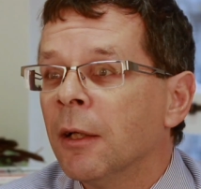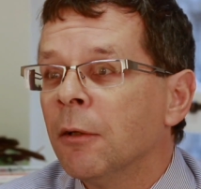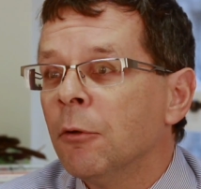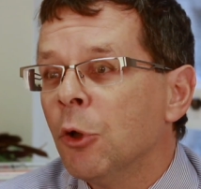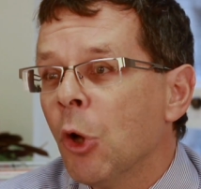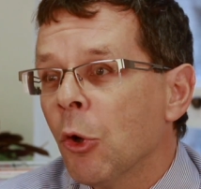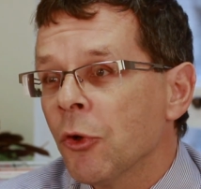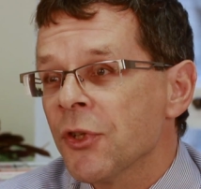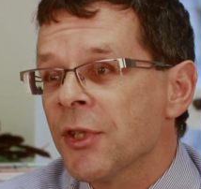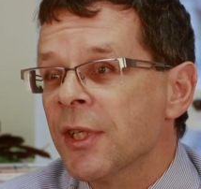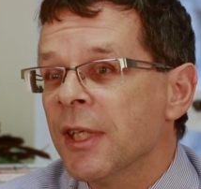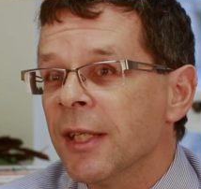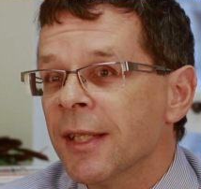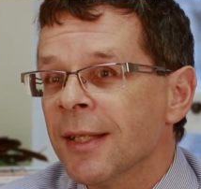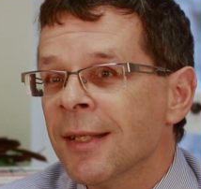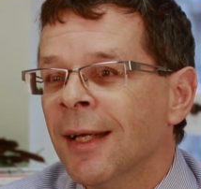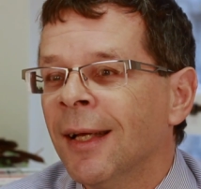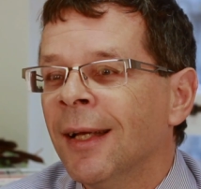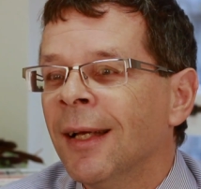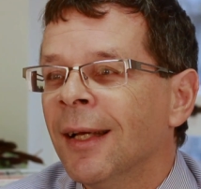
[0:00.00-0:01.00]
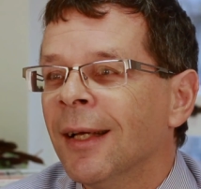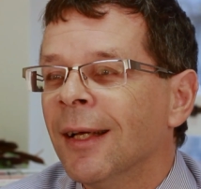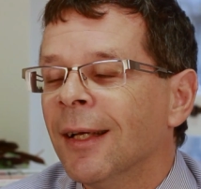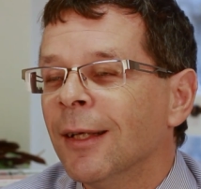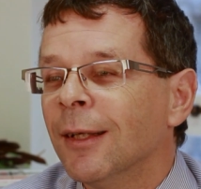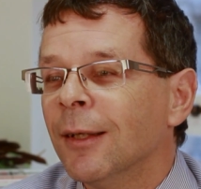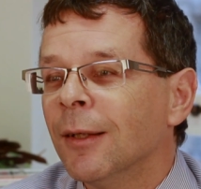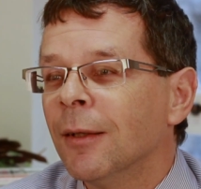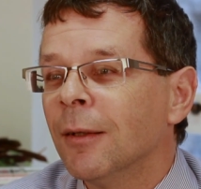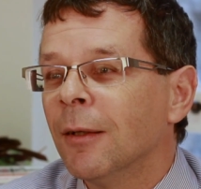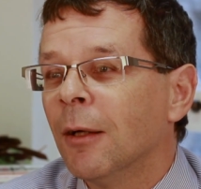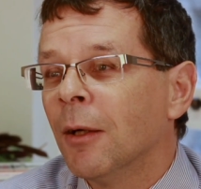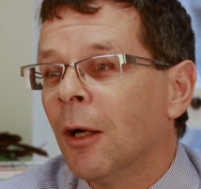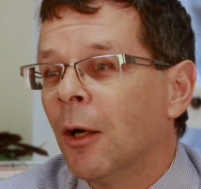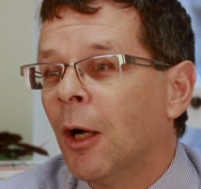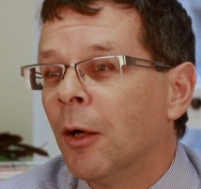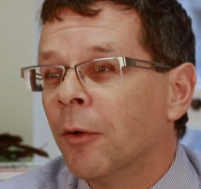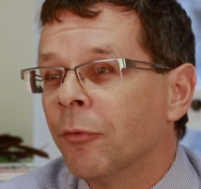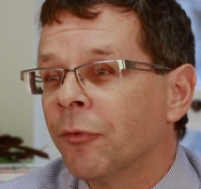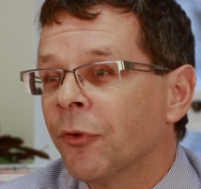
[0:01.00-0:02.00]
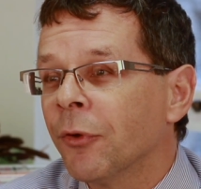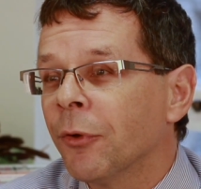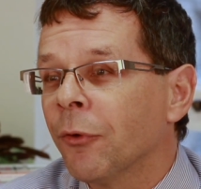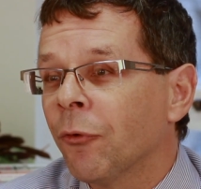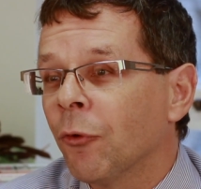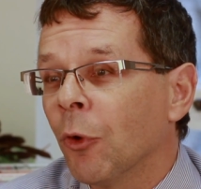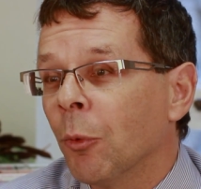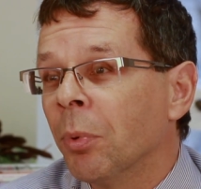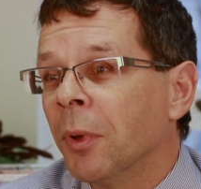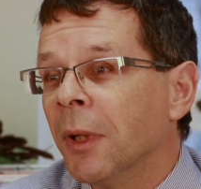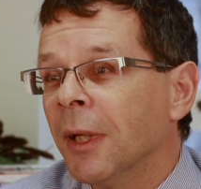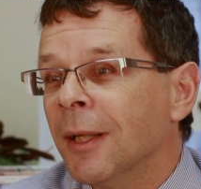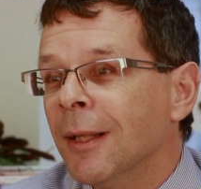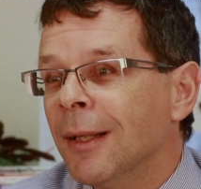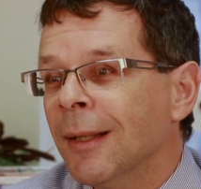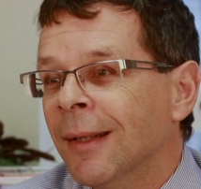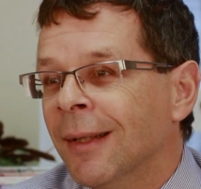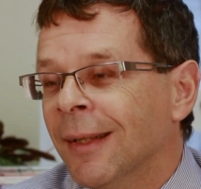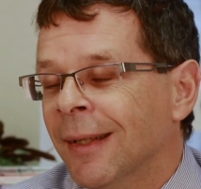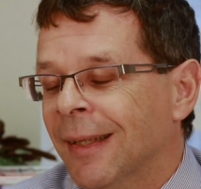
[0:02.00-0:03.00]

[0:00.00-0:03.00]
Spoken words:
lost it after stopping,